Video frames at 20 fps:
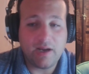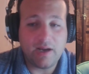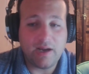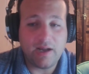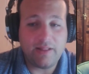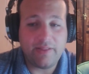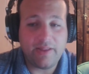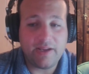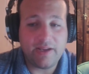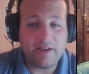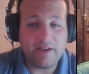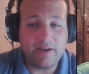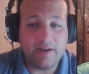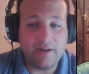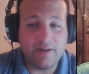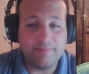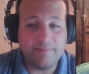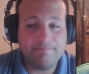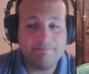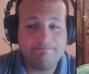I like
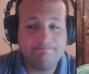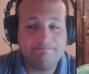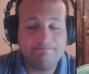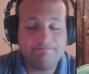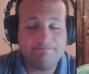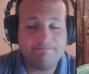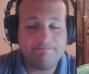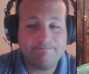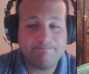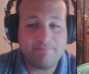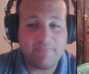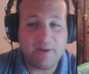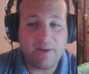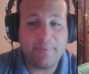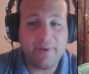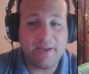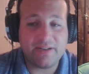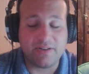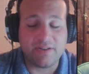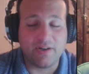um, my
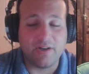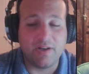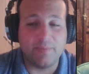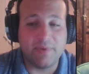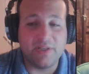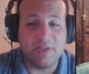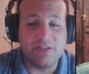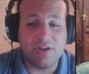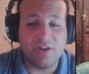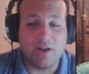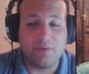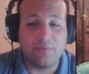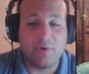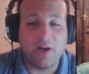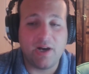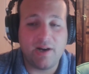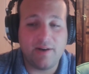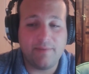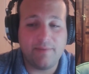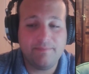picks are going to be Jon
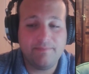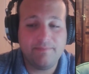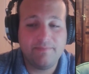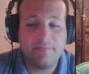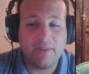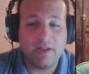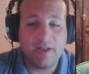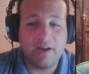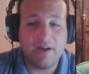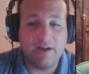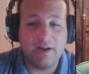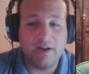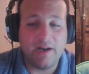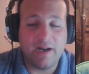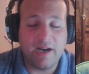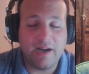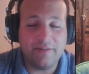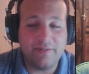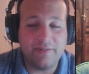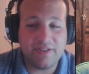Rahm. Uh,
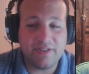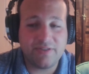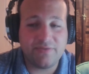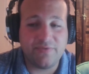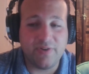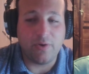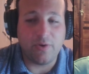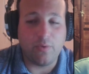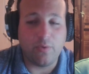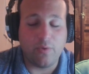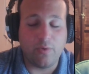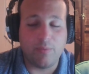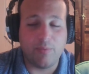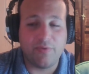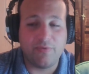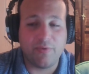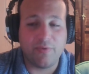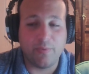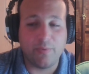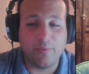I just yeah.
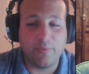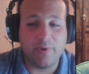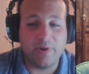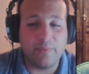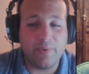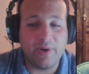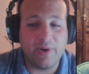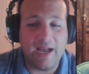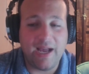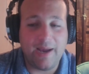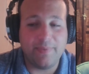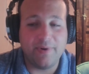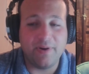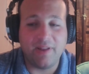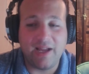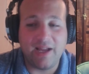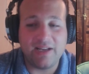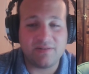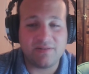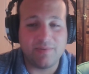horrible for what, what happened
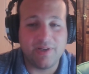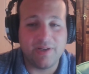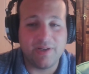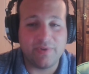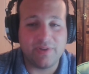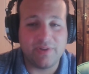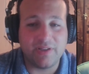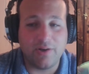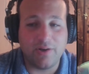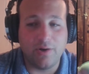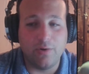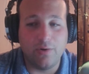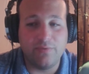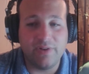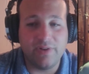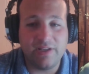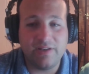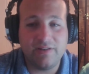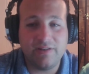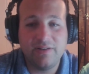last week with the
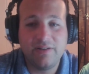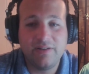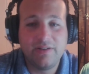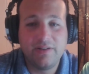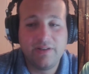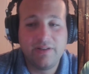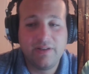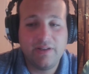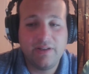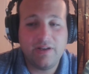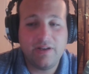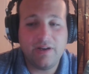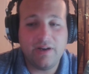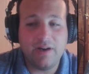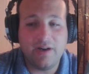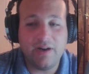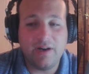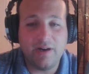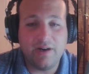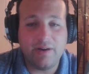COVID
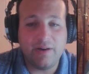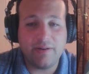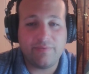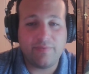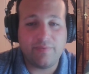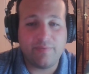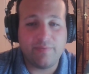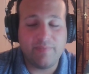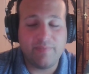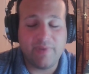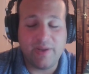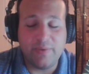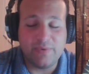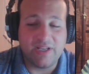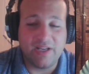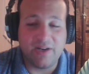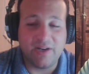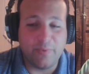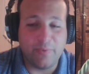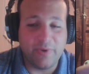uh, he was
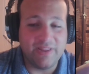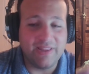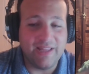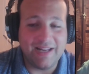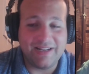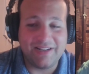going to win that